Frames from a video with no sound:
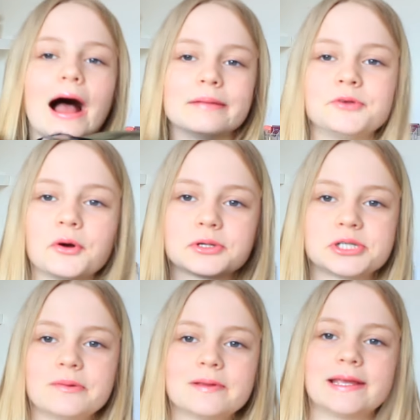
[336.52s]
I'm not
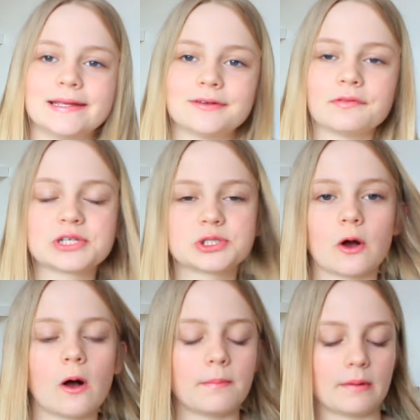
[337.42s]
too keen on this
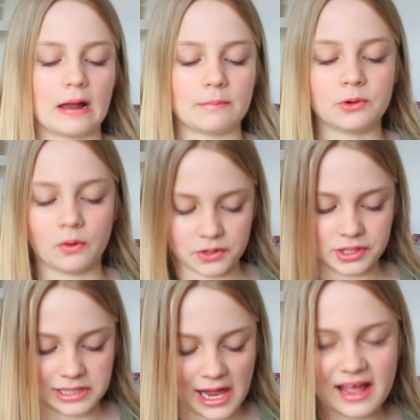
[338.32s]
top, I'm not
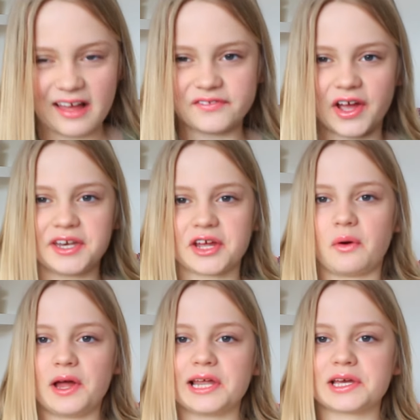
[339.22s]
gonna lie. I find it
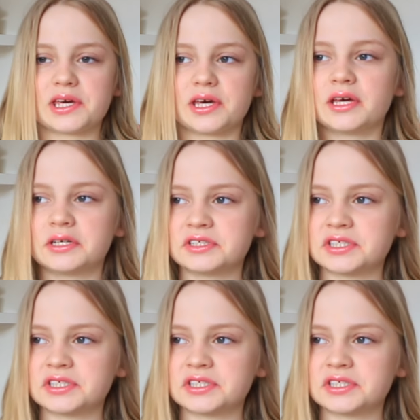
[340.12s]
quite like,